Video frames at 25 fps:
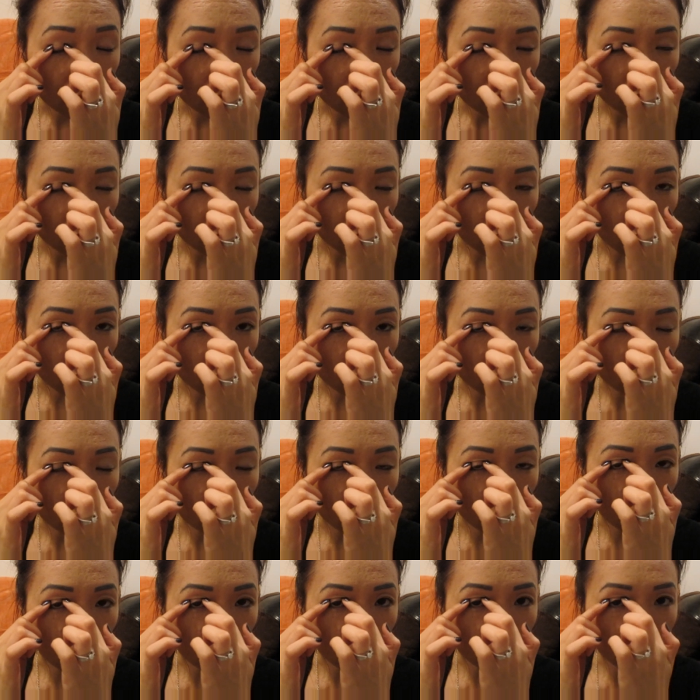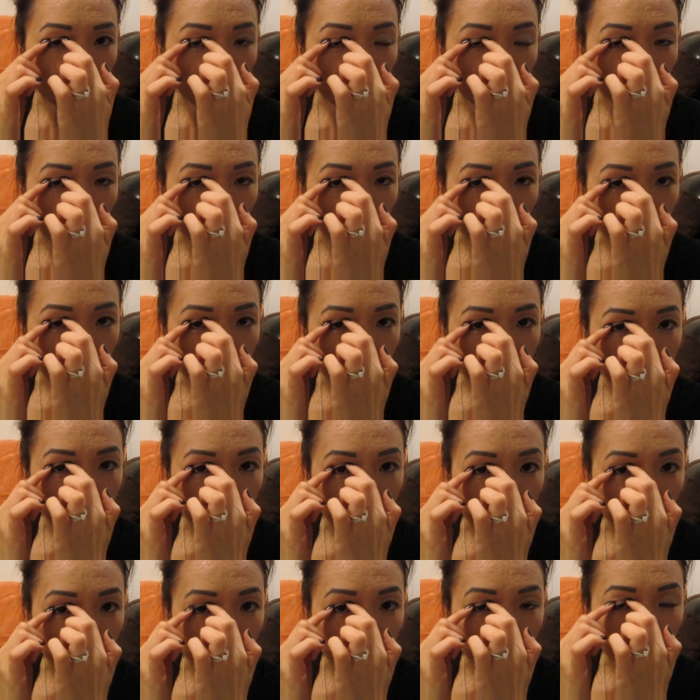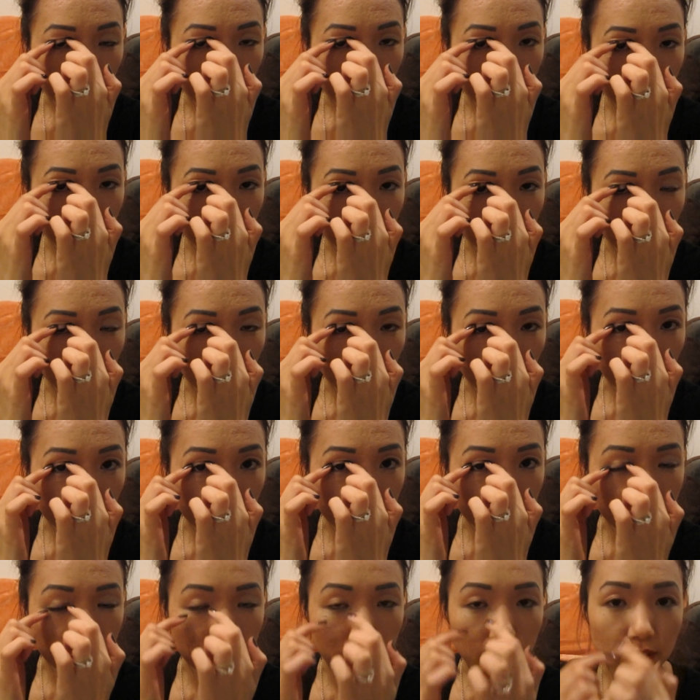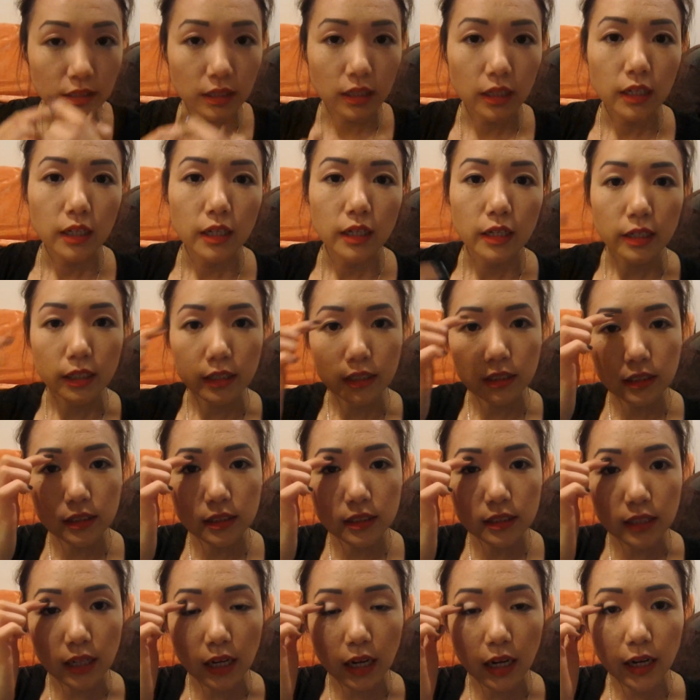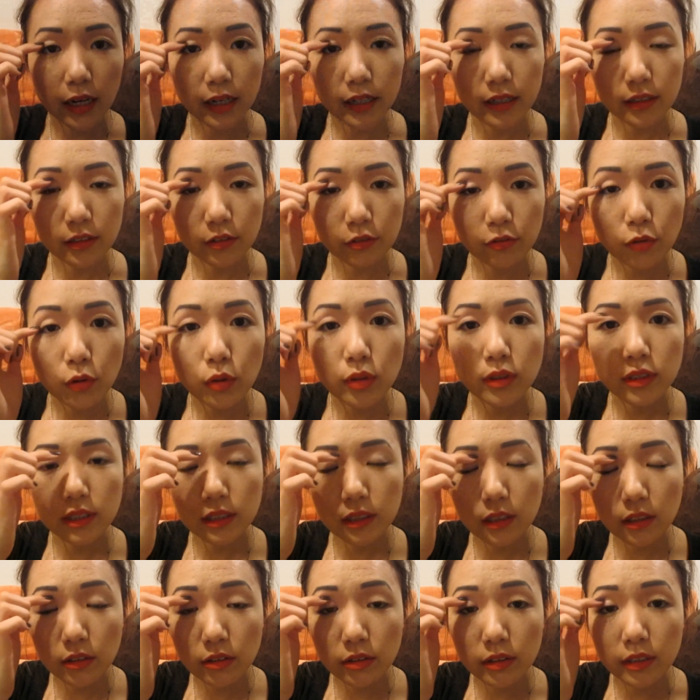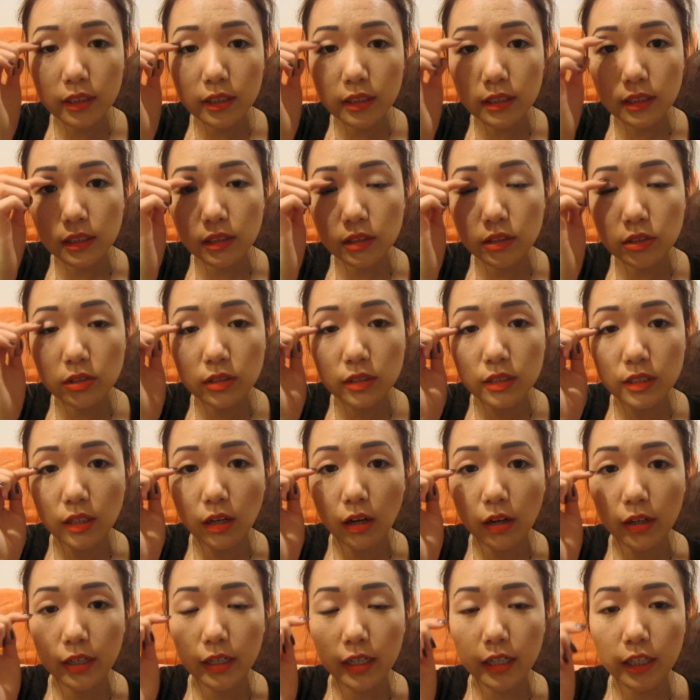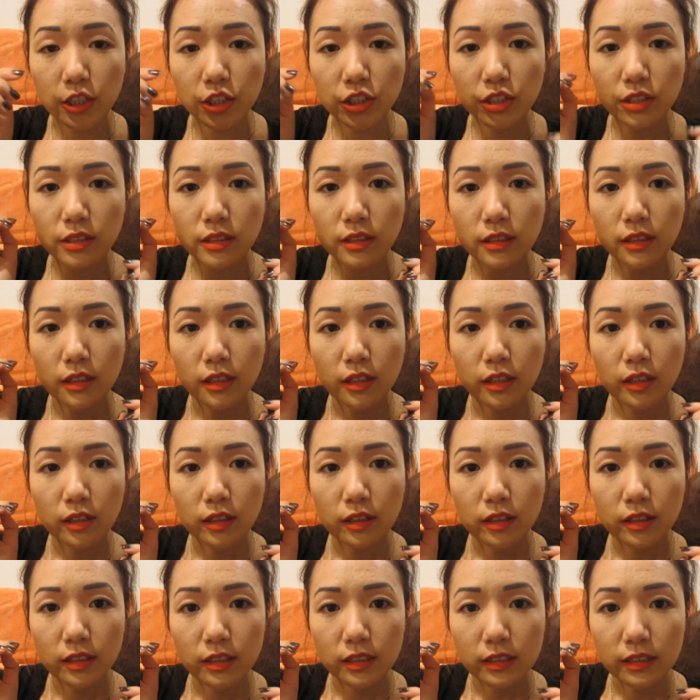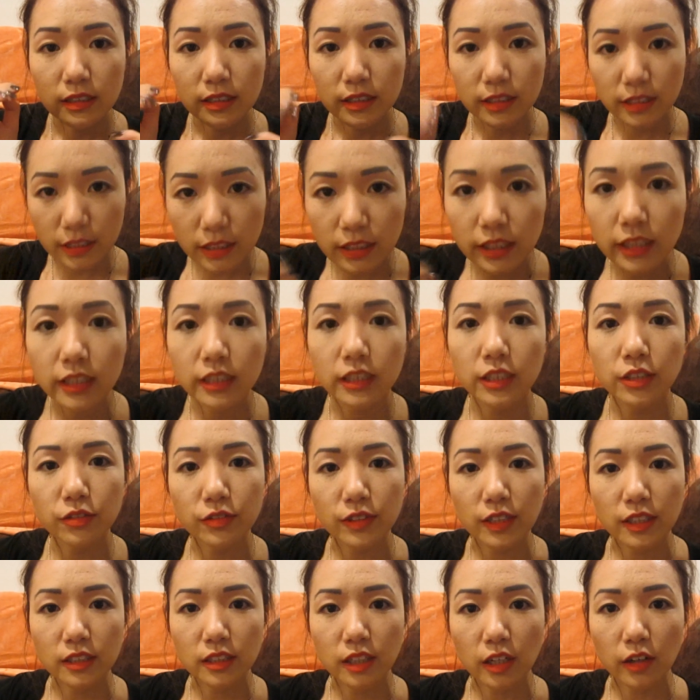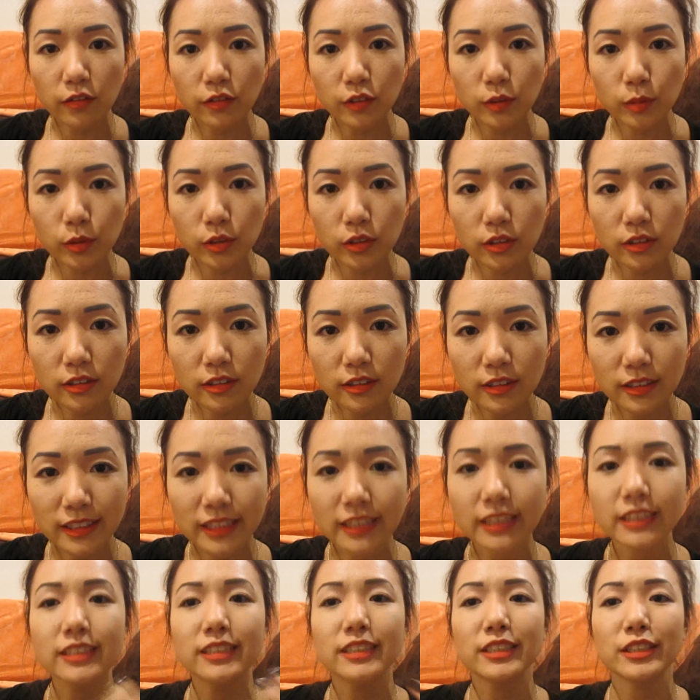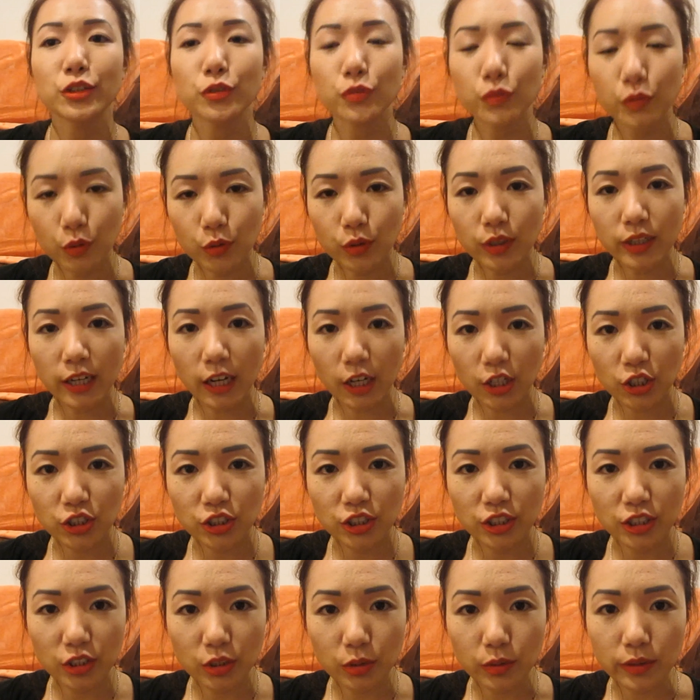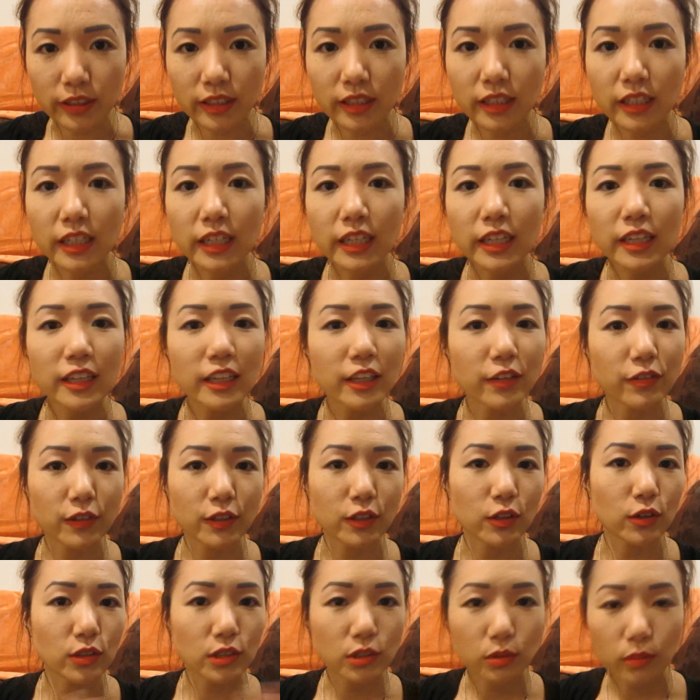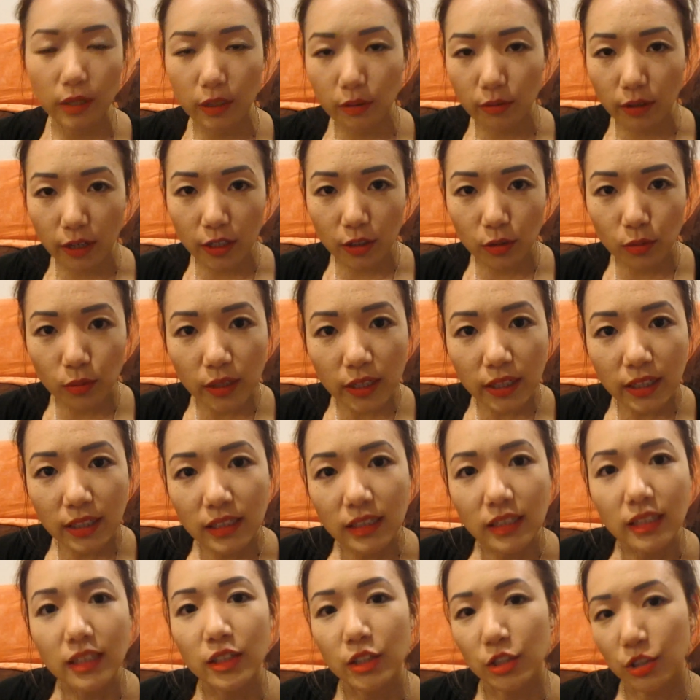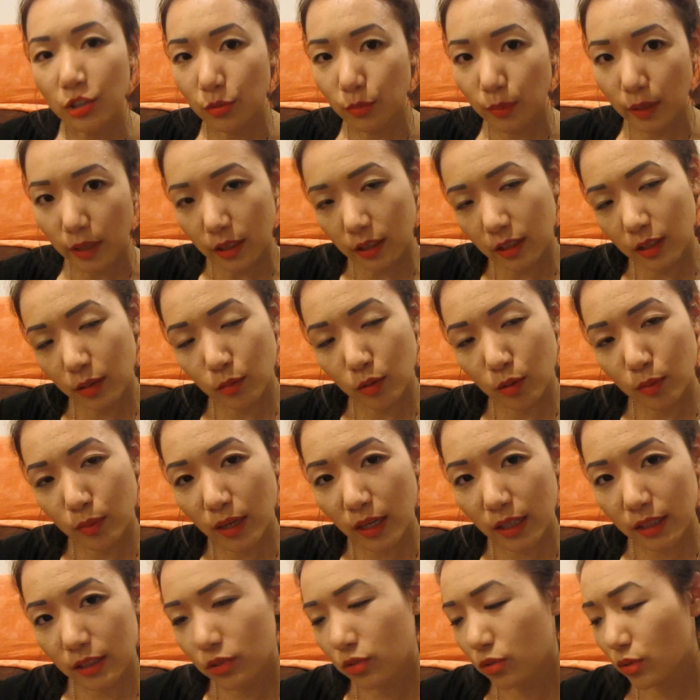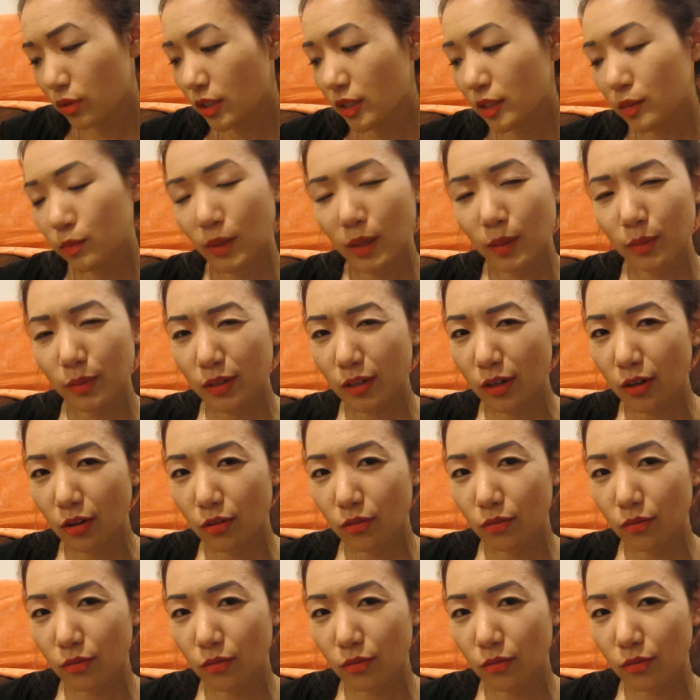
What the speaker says: while opening your eye, kind of putting a crease inside, forcing a crease into the socket and just seeing if that's comfortable, seeing if you can actually do it. If it goes away right away, you may need more practice or this may be not